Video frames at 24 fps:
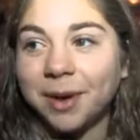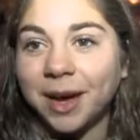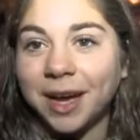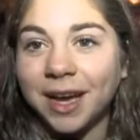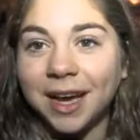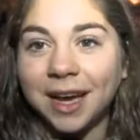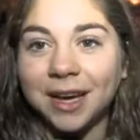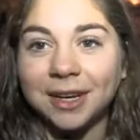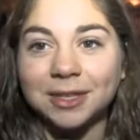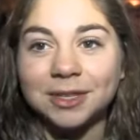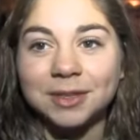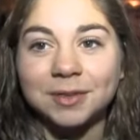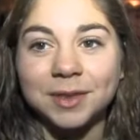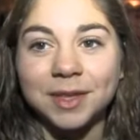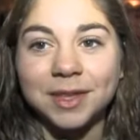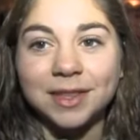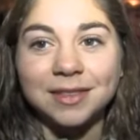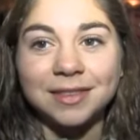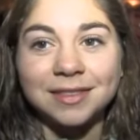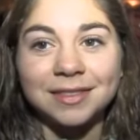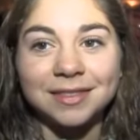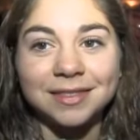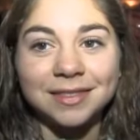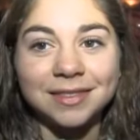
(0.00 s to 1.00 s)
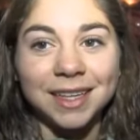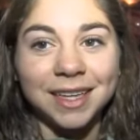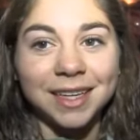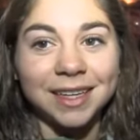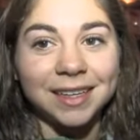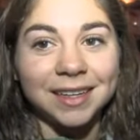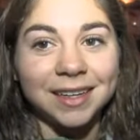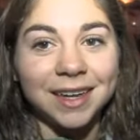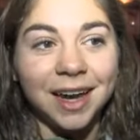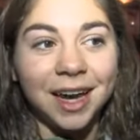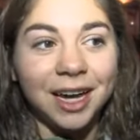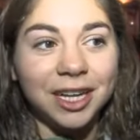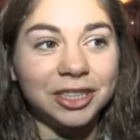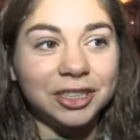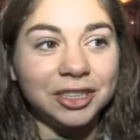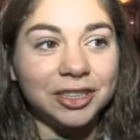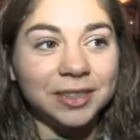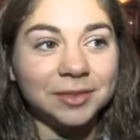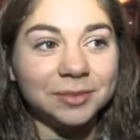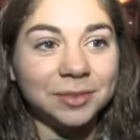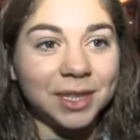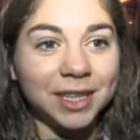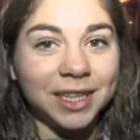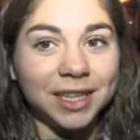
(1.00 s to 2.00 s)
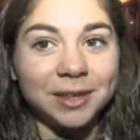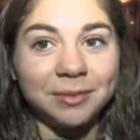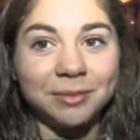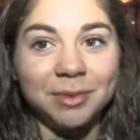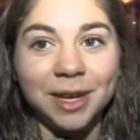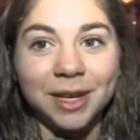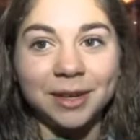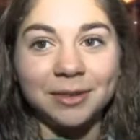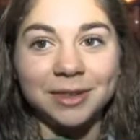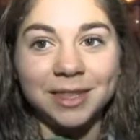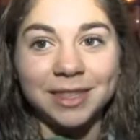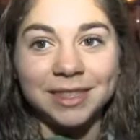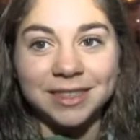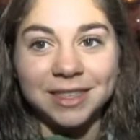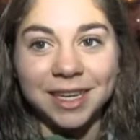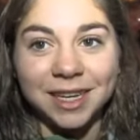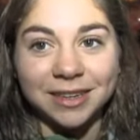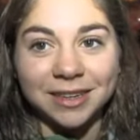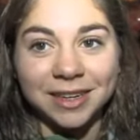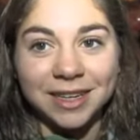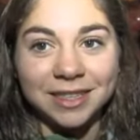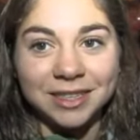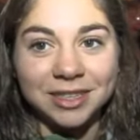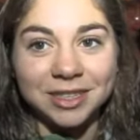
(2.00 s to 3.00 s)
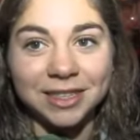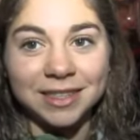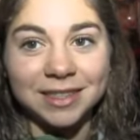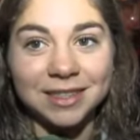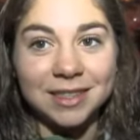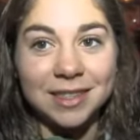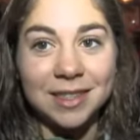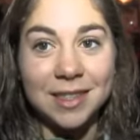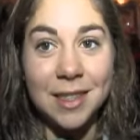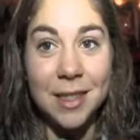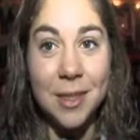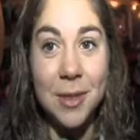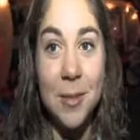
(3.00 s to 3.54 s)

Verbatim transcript: by a house with like 100 million penguin decorations.